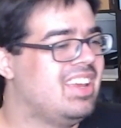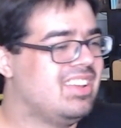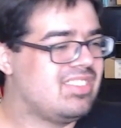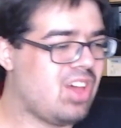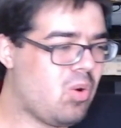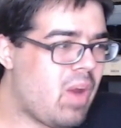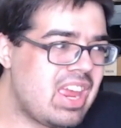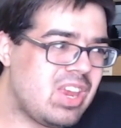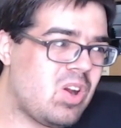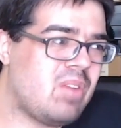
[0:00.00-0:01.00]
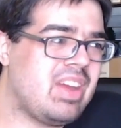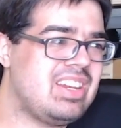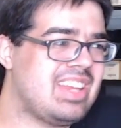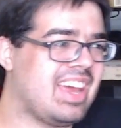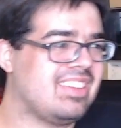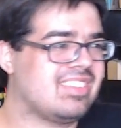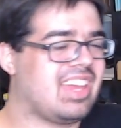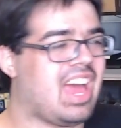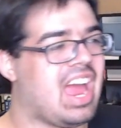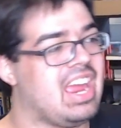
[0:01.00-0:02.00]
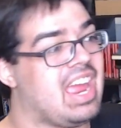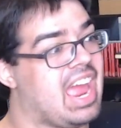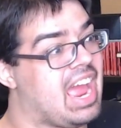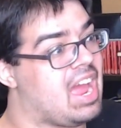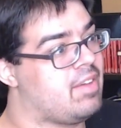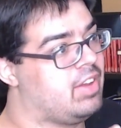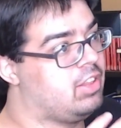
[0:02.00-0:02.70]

So right here on my desk, I have the